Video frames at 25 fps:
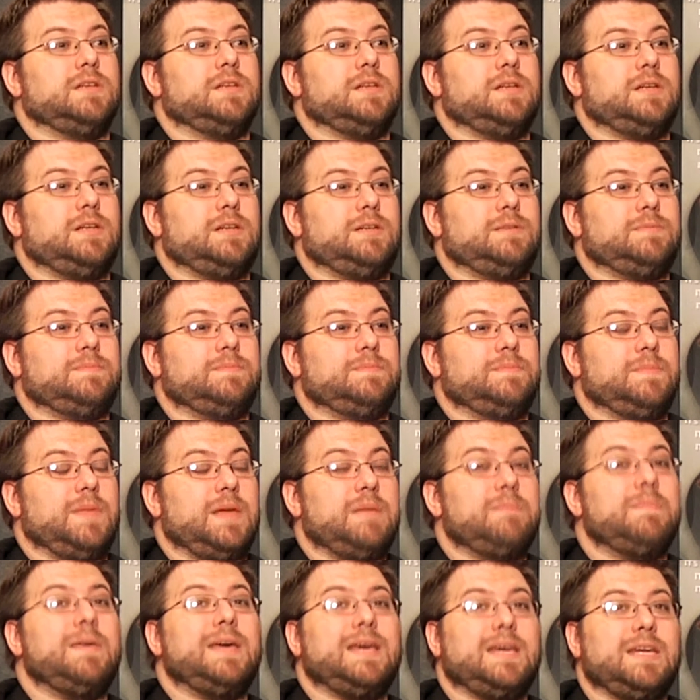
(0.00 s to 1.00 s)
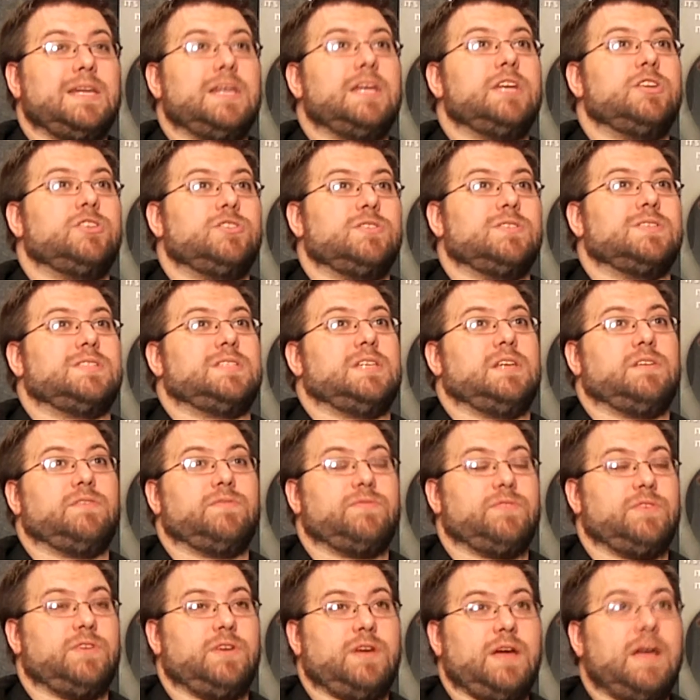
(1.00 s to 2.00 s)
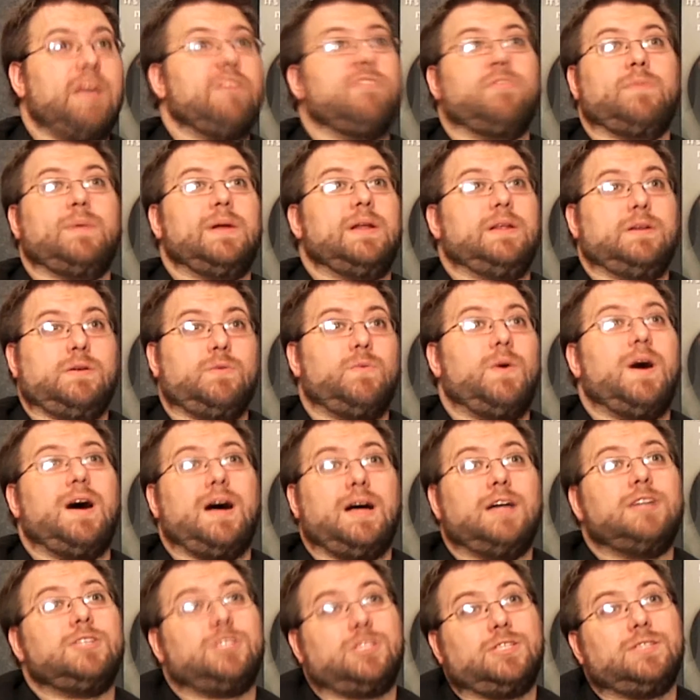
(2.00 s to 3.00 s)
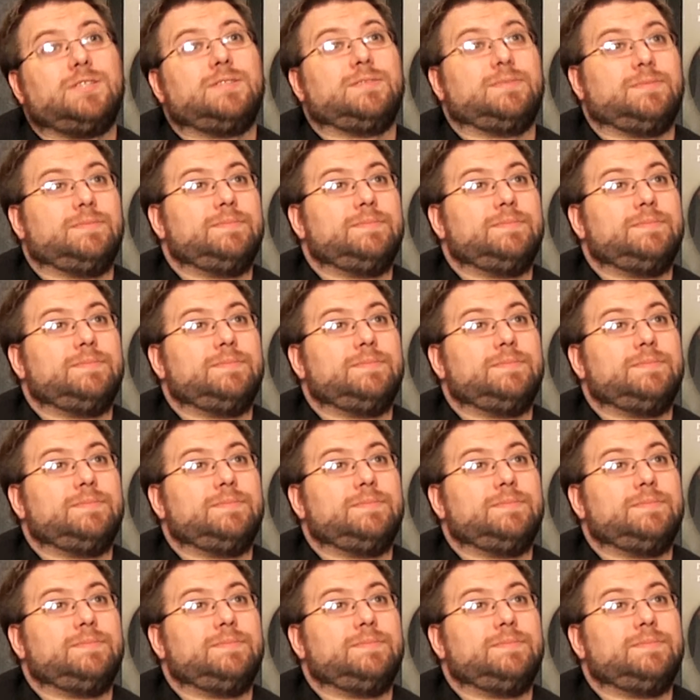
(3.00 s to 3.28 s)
and make it interesting for everybody to watch.